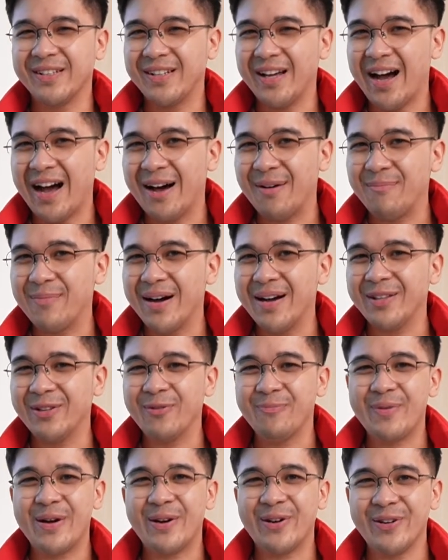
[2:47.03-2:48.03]
Haba,
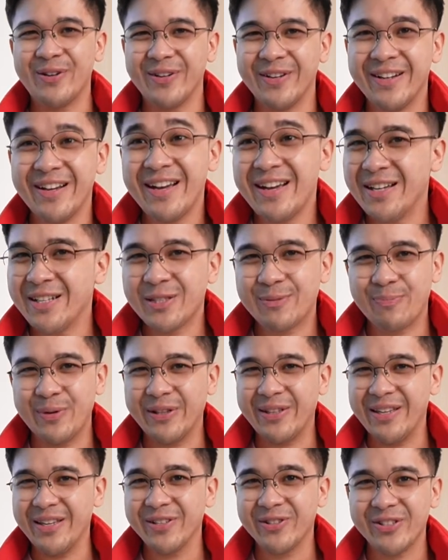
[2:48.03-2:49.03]
no? Pero it's
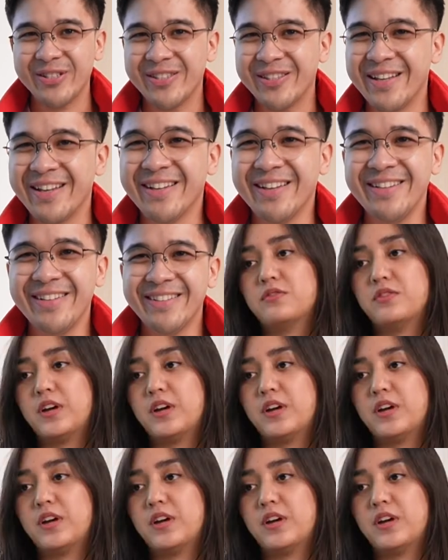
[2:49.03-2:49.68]
pretty interesting.